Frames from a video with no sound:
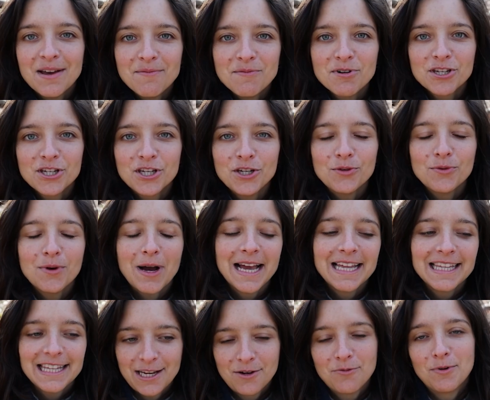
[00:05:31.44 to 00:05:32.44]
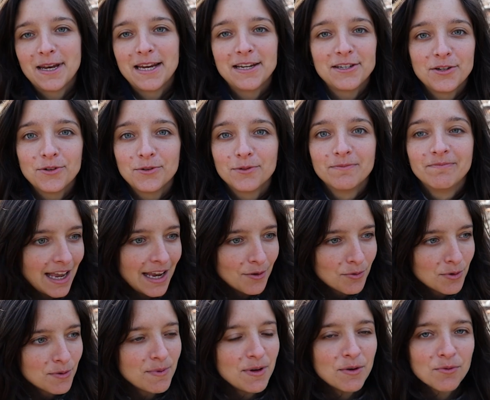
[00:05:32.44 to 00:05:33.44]
Number two, I like what I do. It
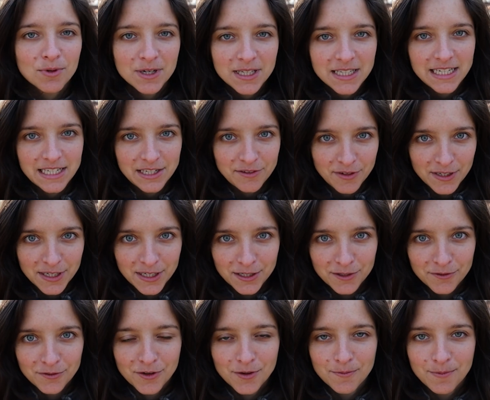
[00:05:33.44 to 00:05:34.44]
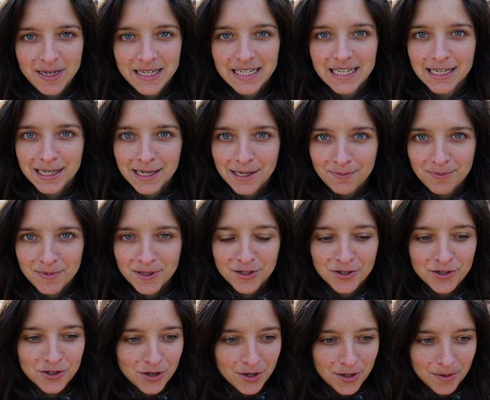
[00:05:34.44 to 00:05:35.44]
would be really difficult for me to keep
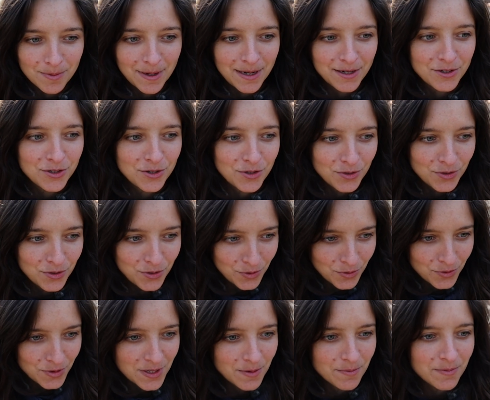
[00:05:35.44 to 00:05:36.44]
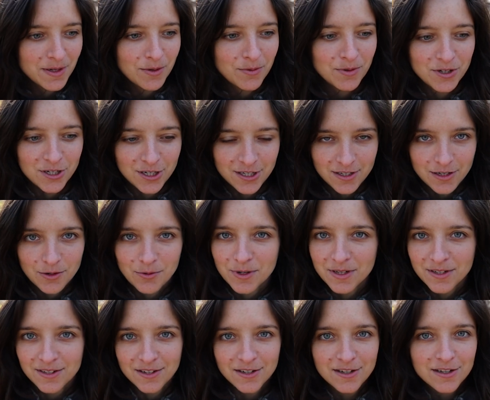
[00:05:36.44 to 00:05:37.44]
this job and to do something which is so
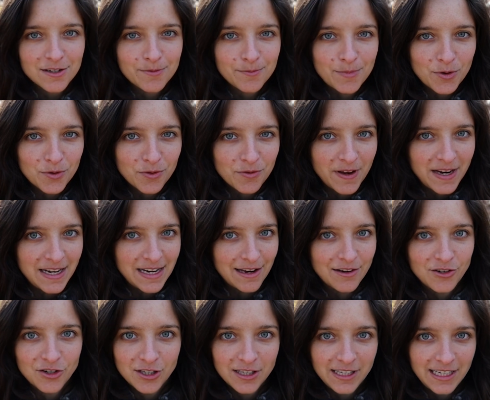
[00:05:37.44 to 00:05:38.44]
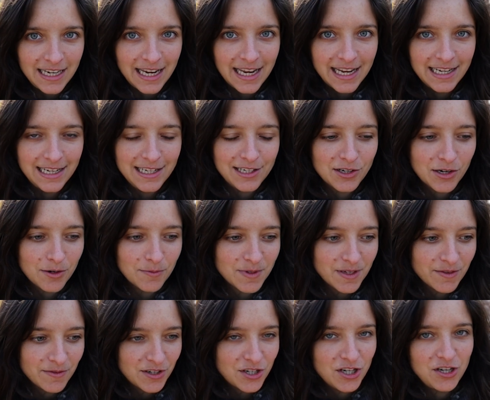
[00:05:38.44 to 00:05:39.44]
uncertain, both financially and in terms
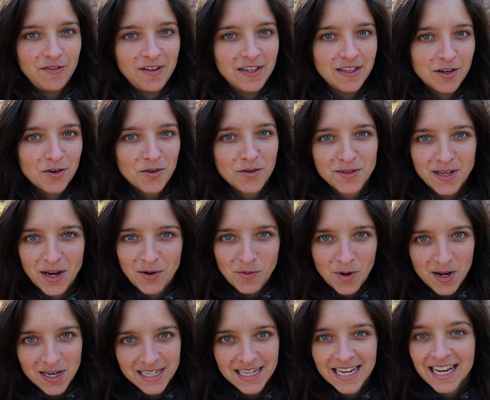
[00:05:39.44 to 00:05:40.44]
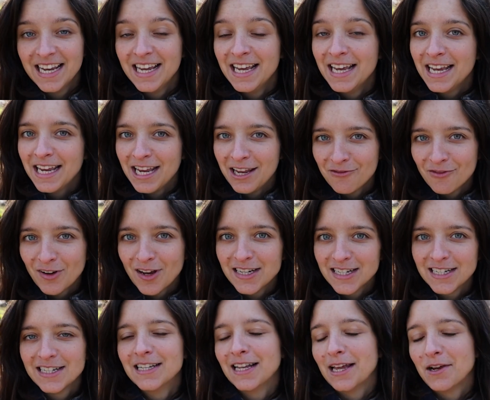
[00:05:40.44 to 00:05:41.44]
of achieving the goals I want, if I
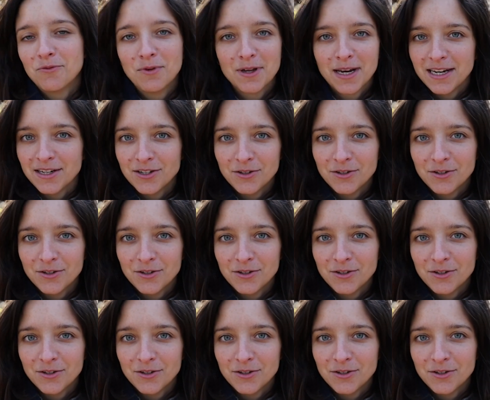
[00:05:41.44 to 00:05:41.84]
didn't like what I